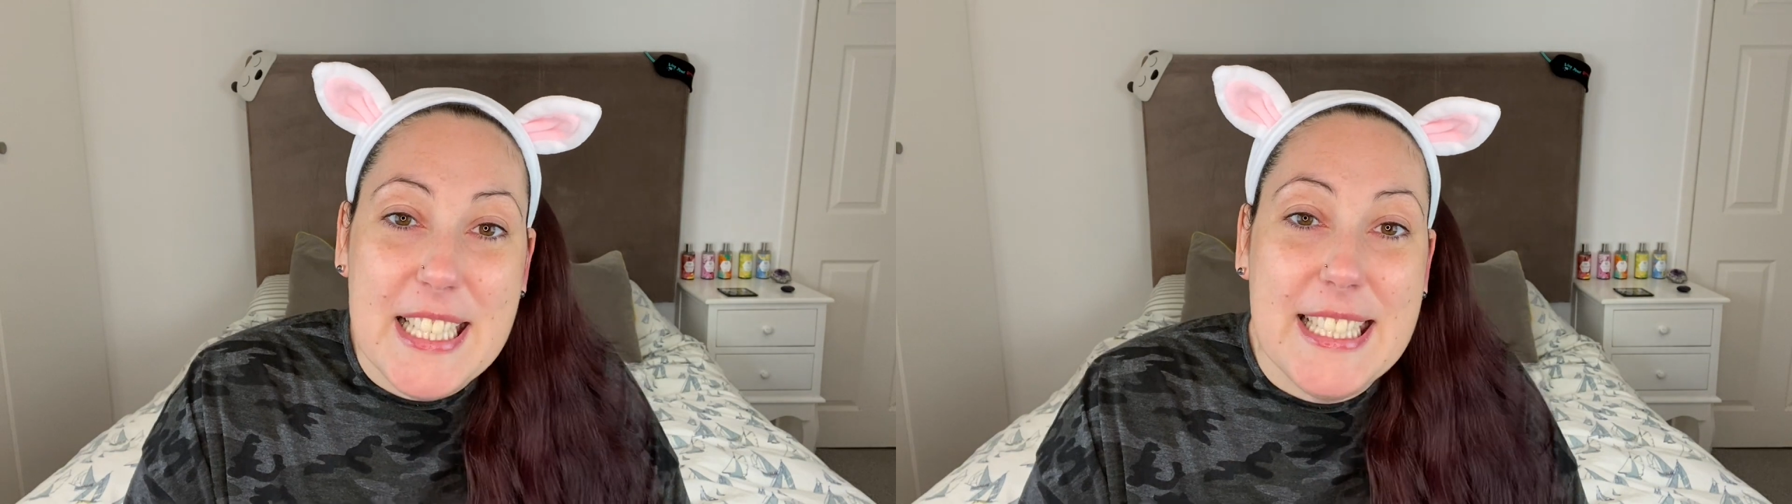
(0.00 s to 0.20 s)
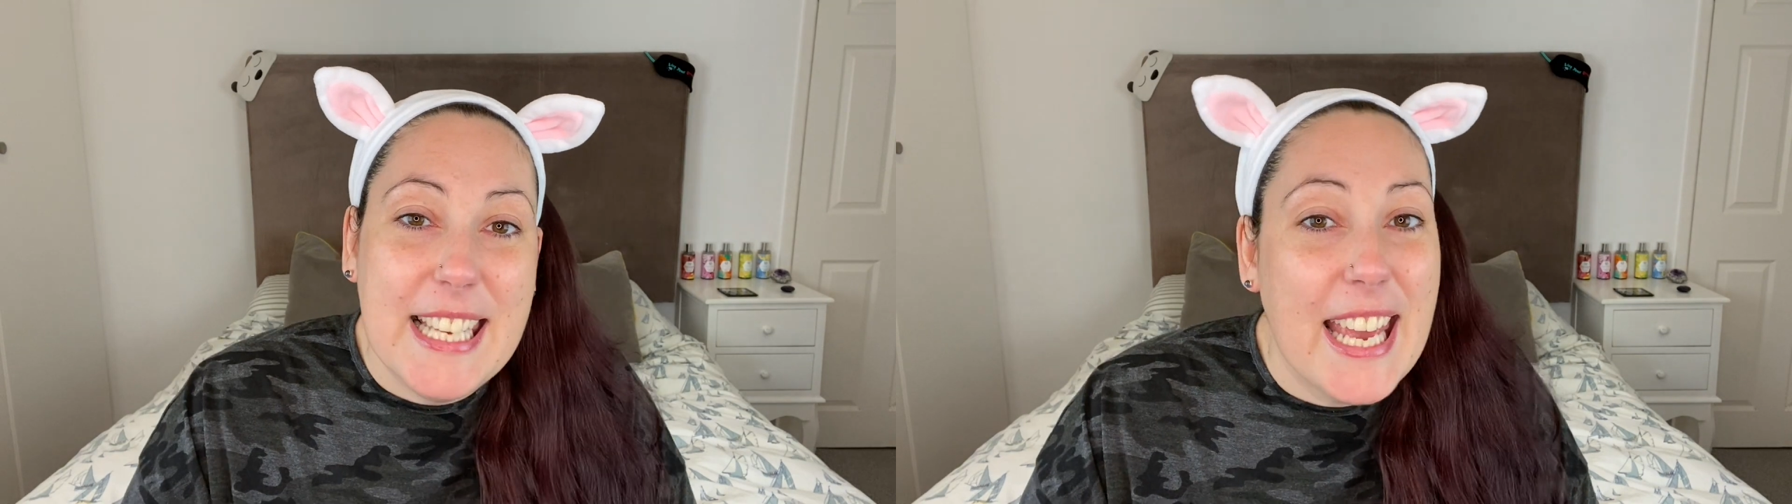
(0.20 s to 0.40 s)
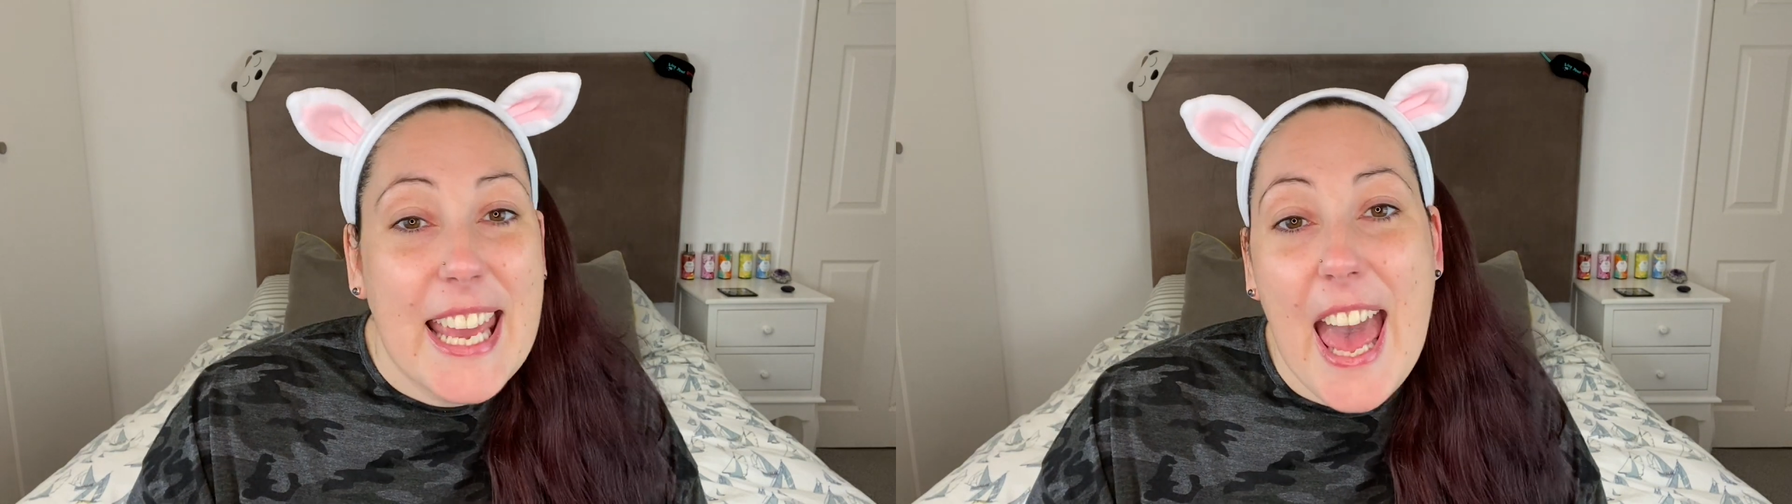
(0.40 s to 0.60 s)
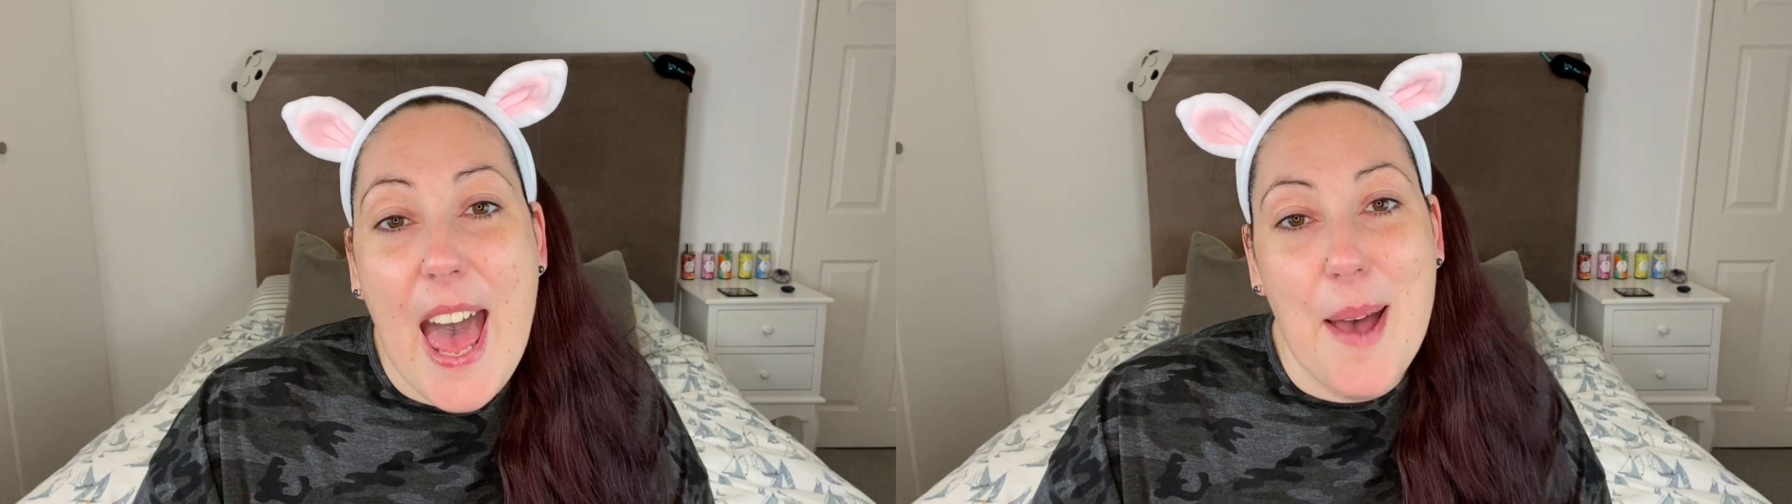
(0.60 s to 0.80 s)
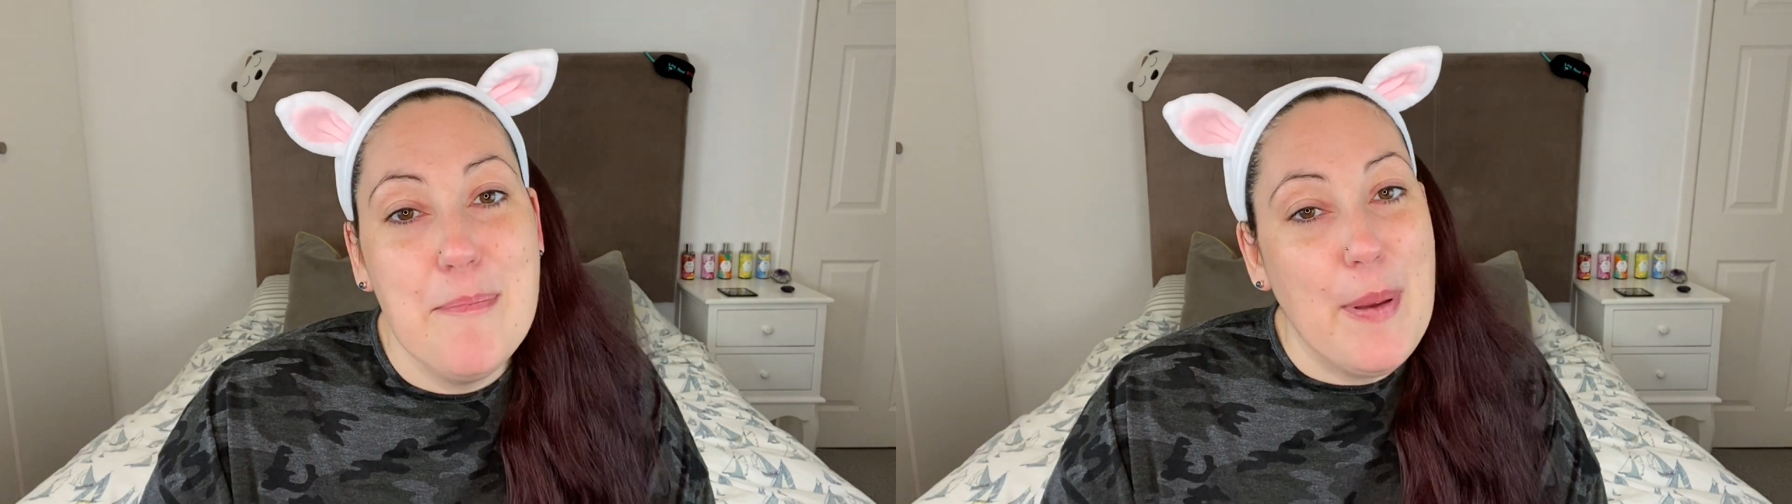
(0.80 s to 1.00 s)
skincare
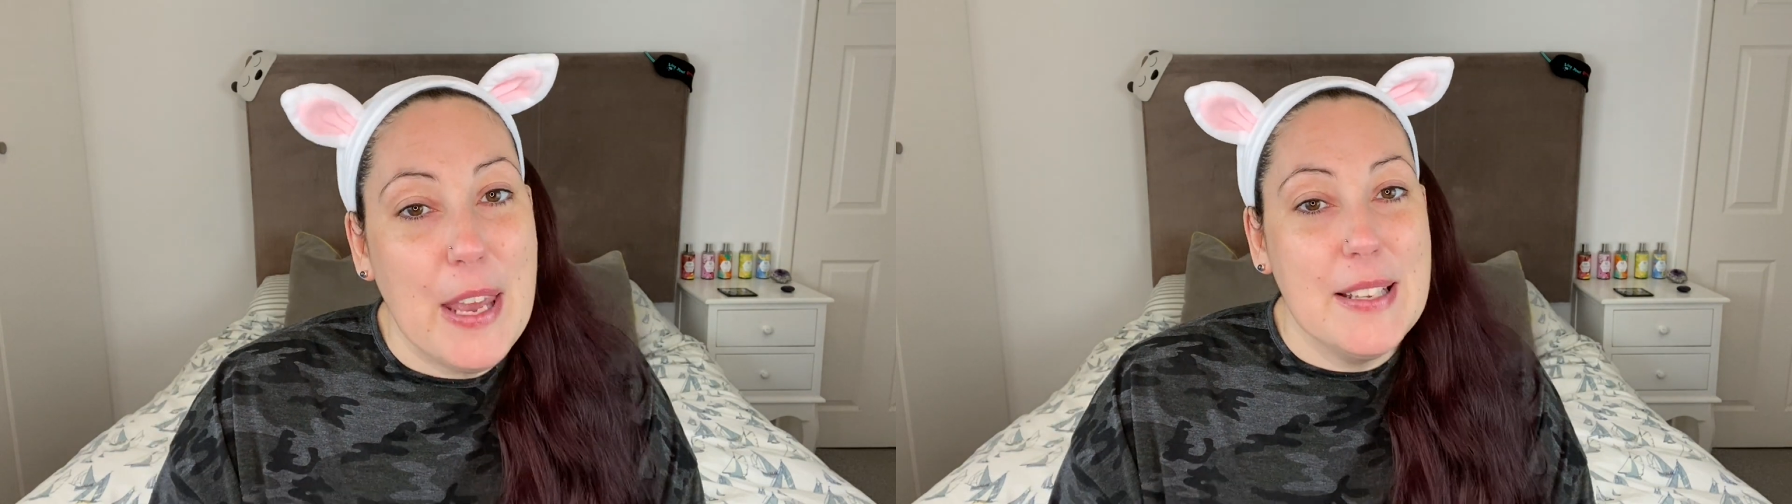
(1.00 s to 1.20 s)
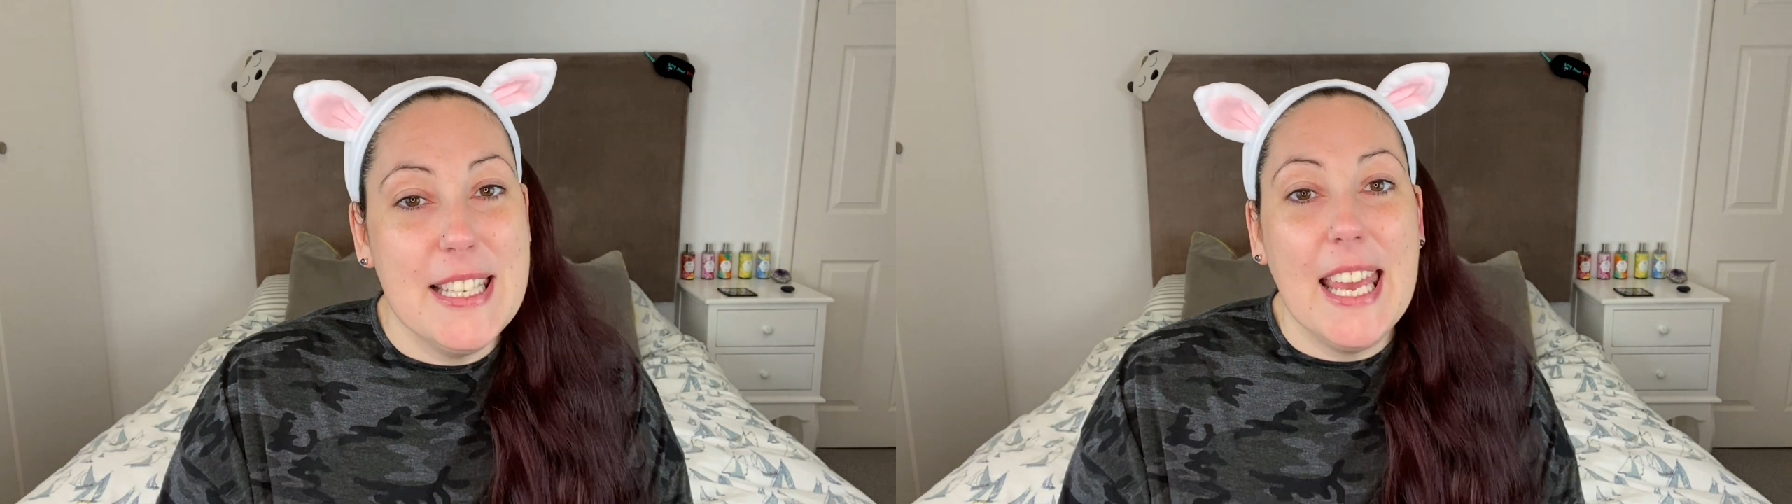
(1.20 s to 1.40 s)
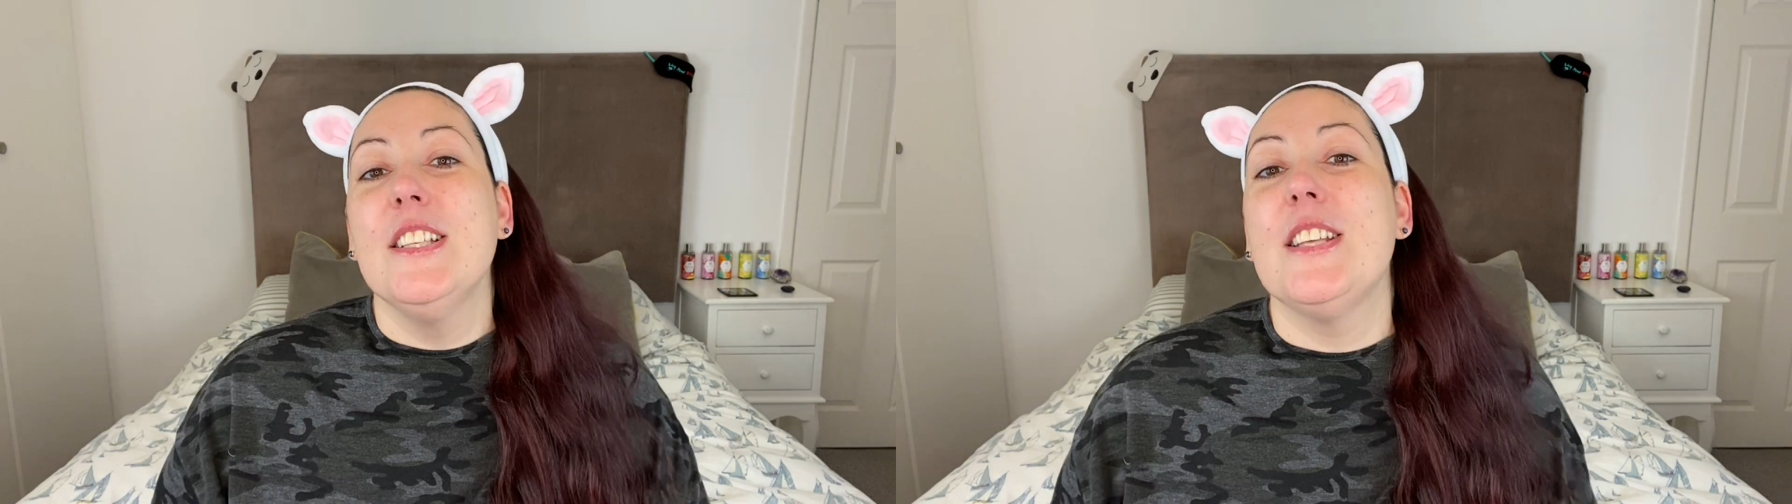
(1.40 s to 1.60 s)
and beauty,